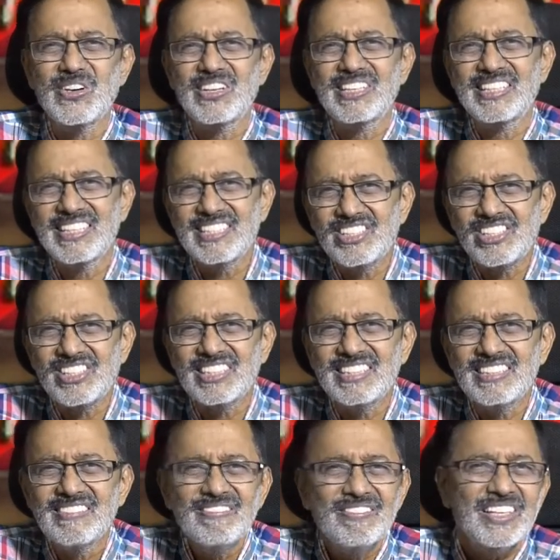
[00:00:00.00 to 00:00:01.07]
in your
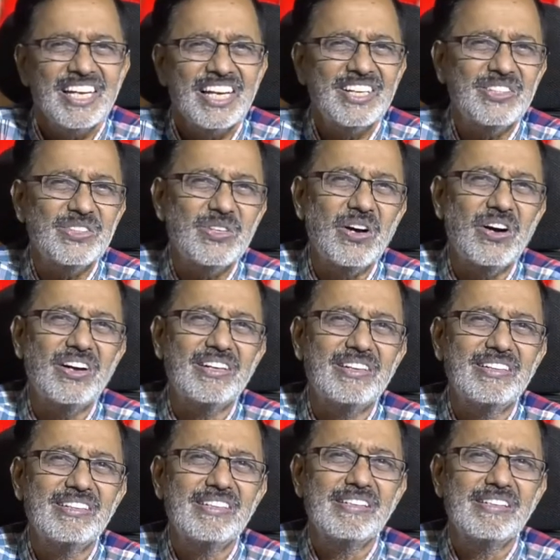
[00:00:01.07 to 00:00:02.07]
kitchen, in your